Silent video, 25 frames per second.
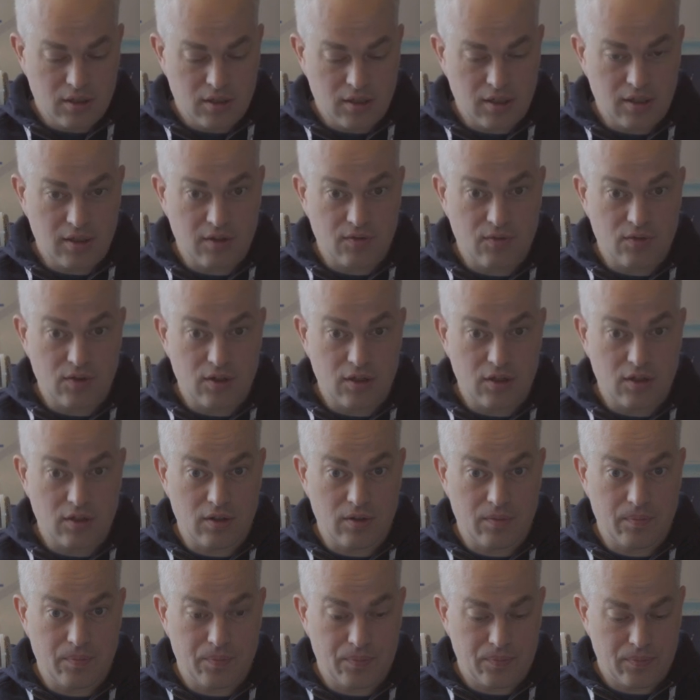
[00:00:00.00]
Level
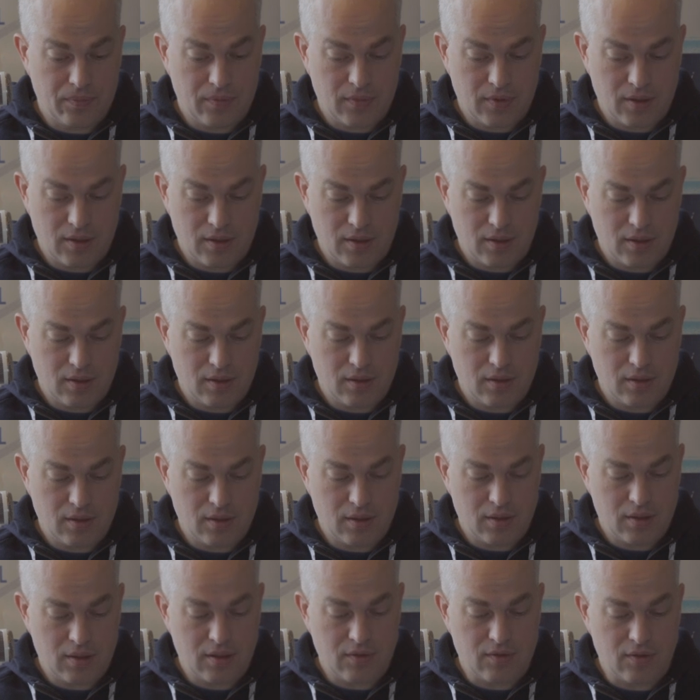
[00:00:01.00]

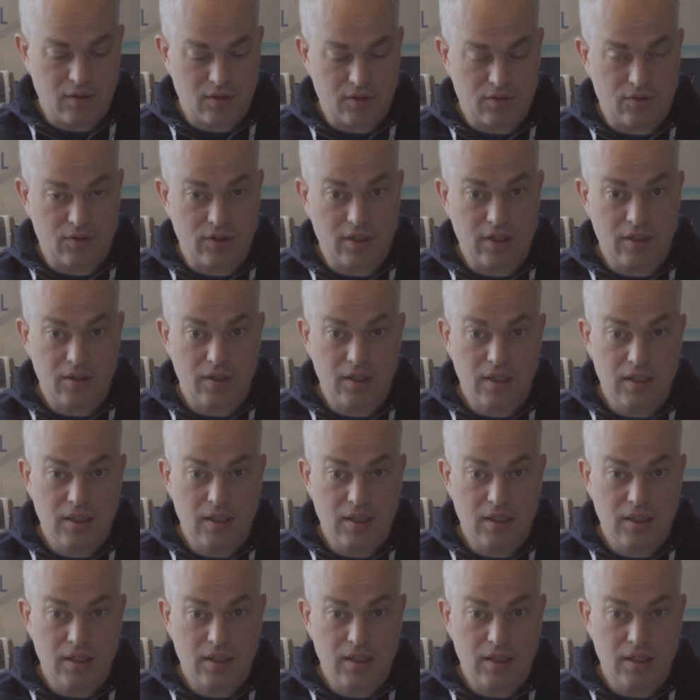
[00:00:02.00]
3.